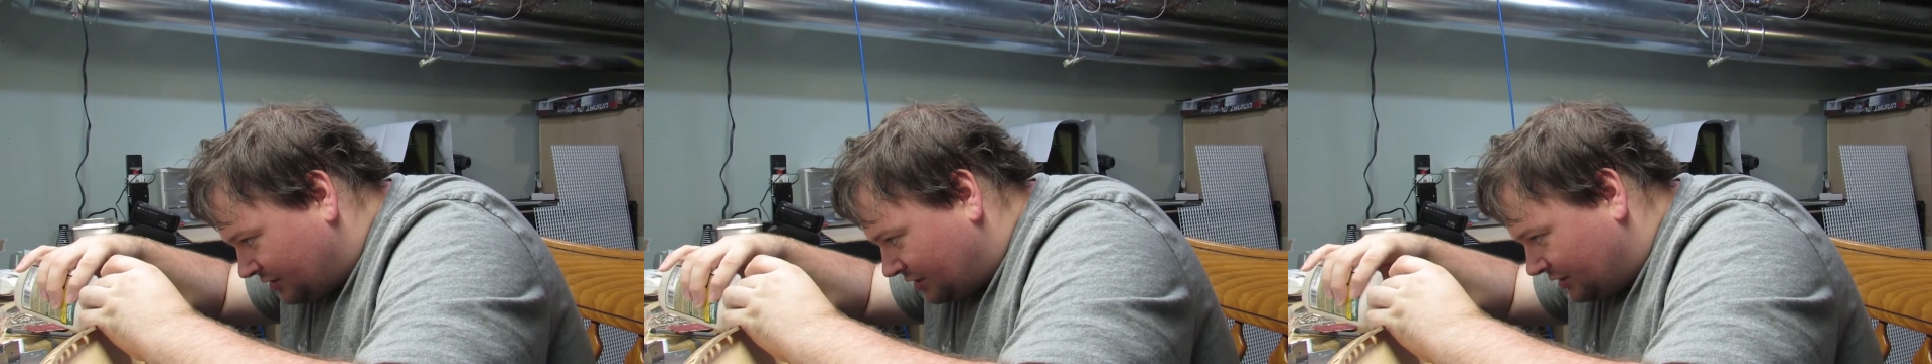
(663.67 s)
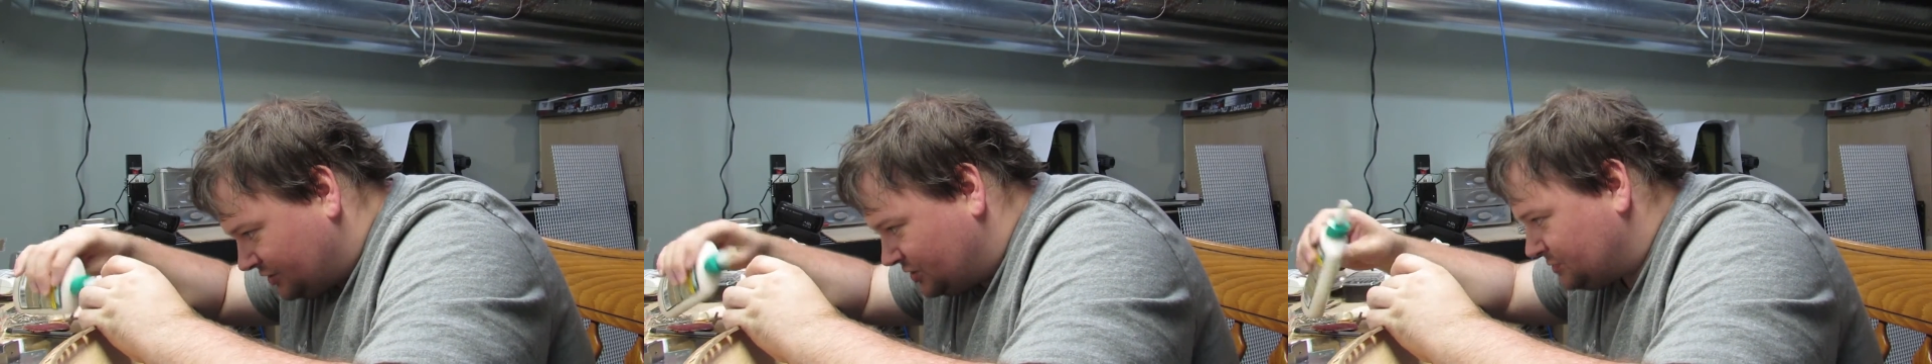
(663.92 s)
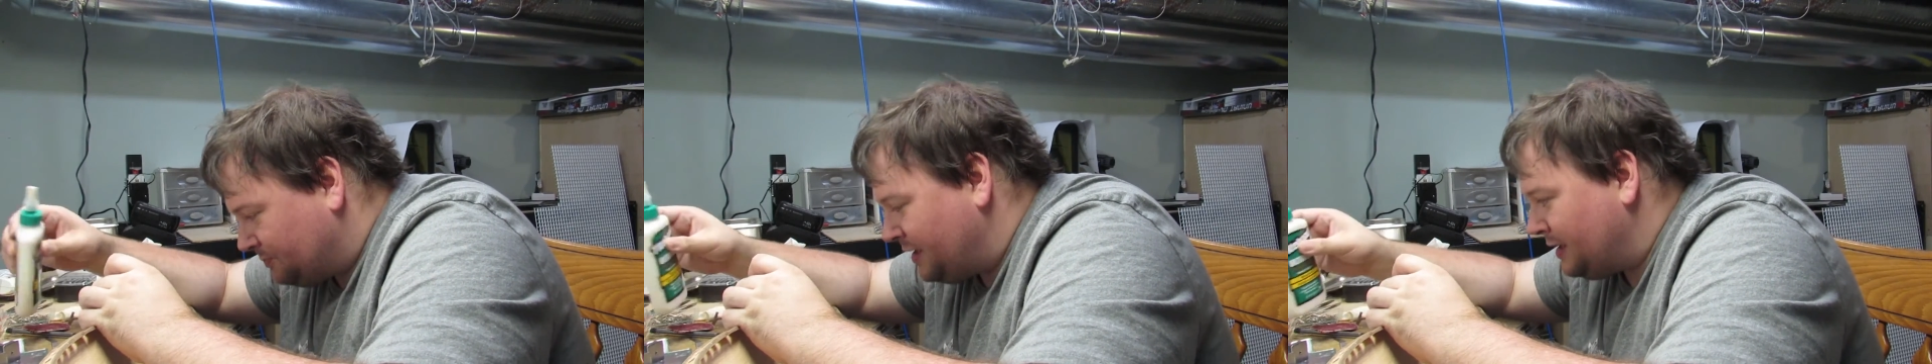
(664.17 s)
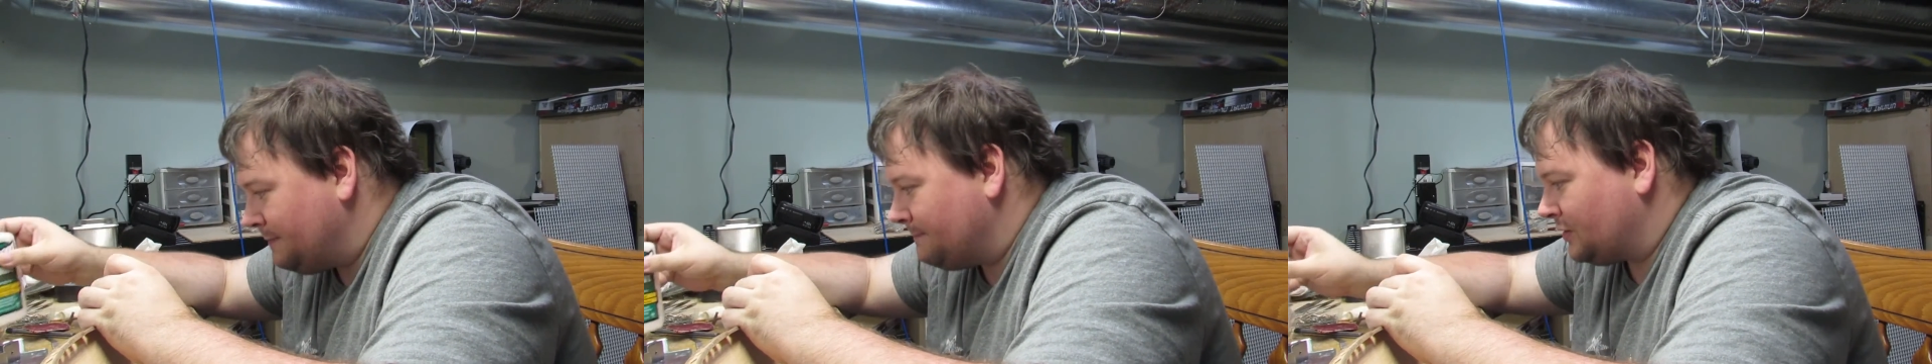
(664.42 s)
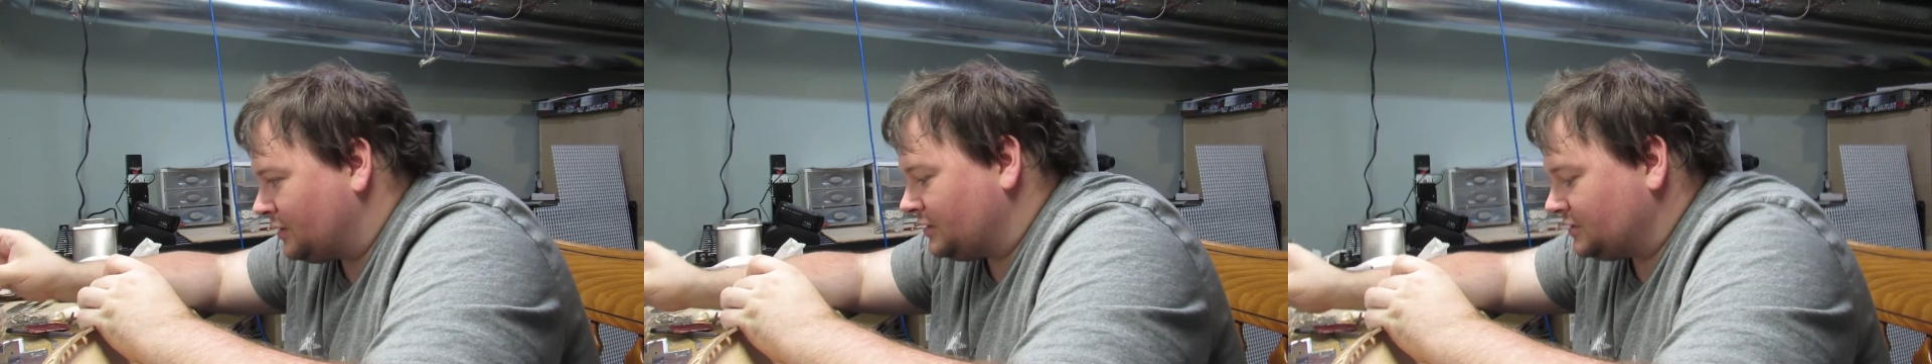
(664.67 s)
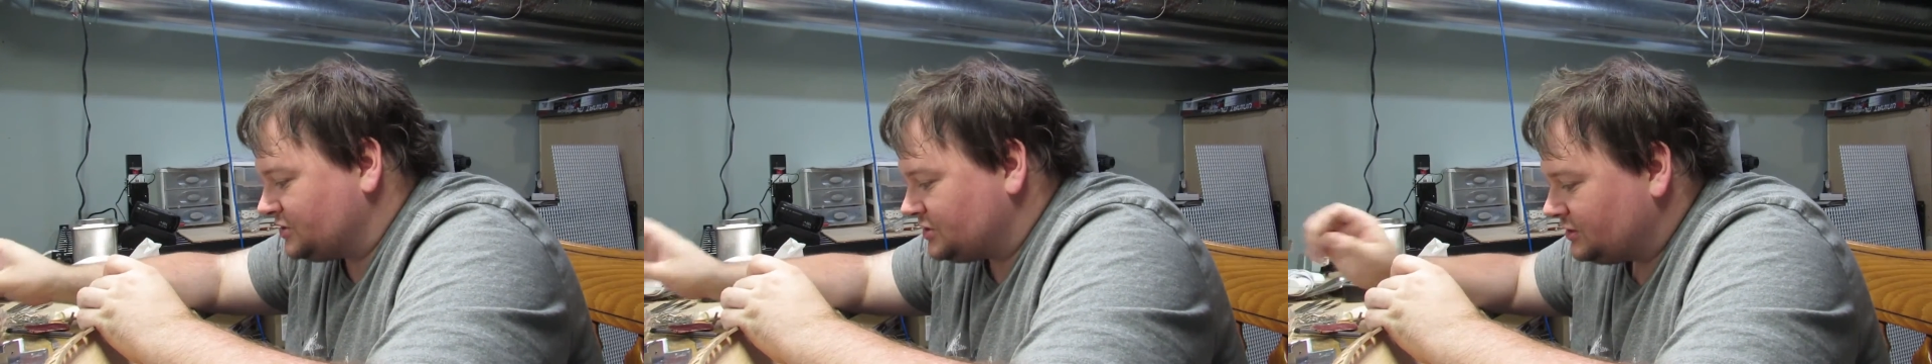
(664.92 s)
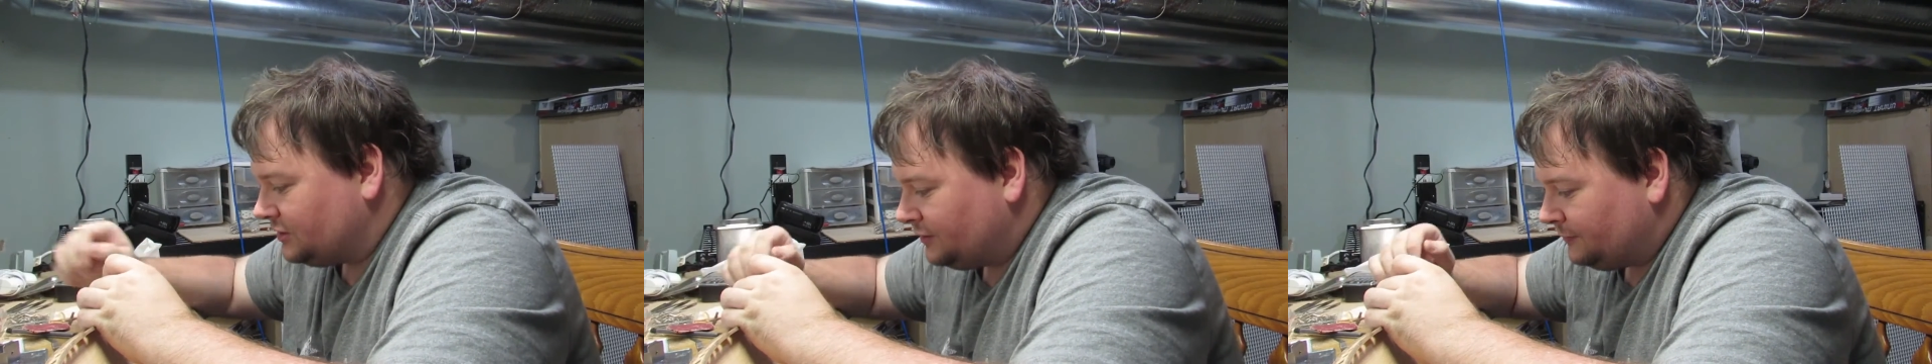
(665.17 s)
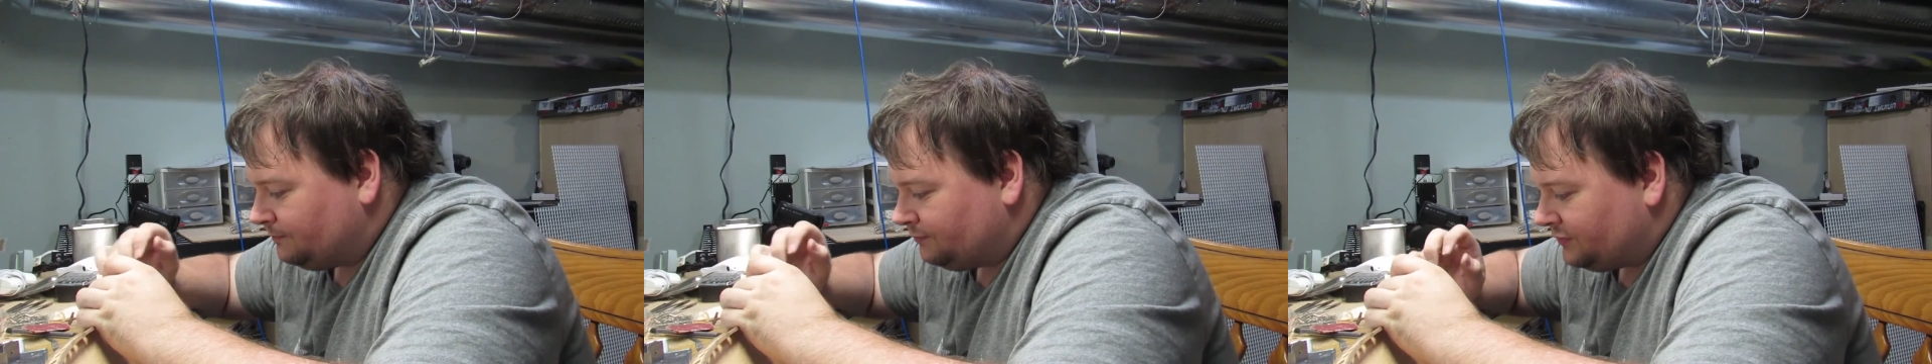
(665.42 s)
all these pin marks.
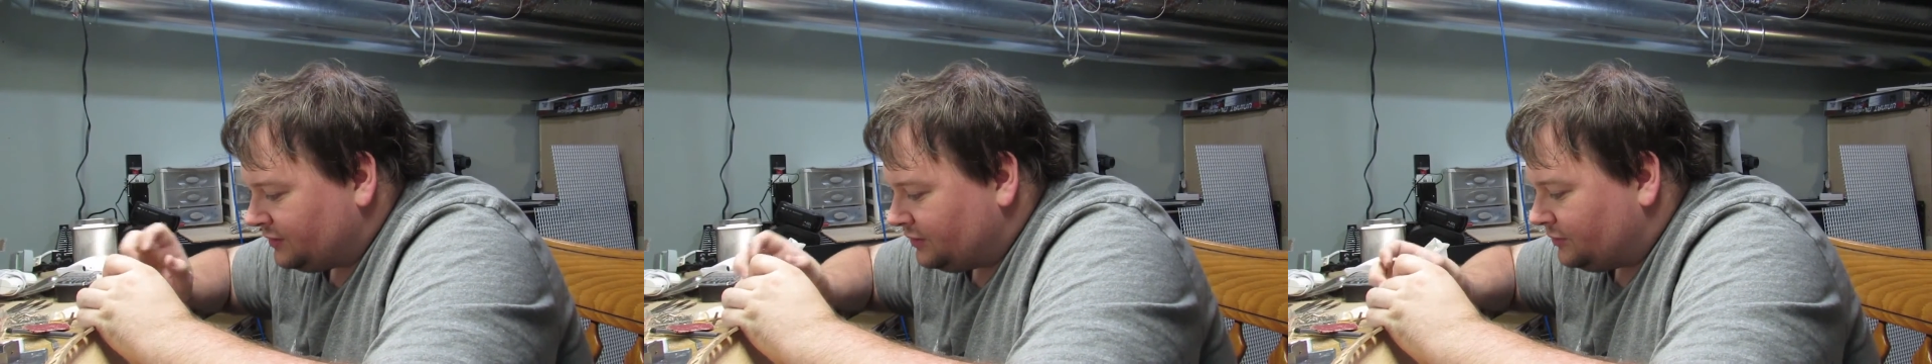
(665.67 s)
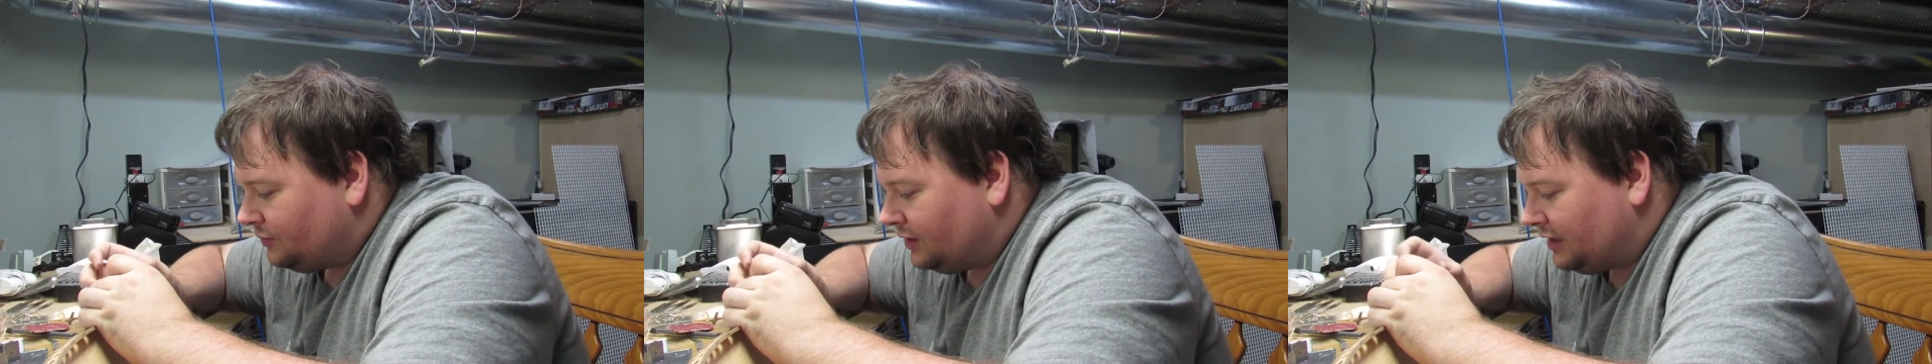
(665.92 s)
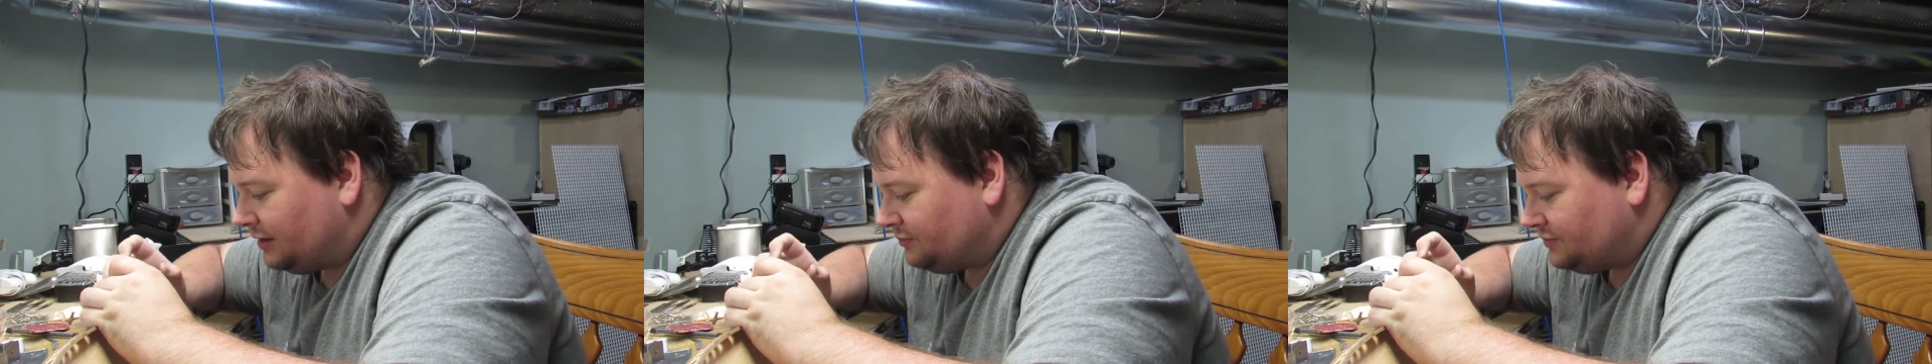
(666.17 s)
Well,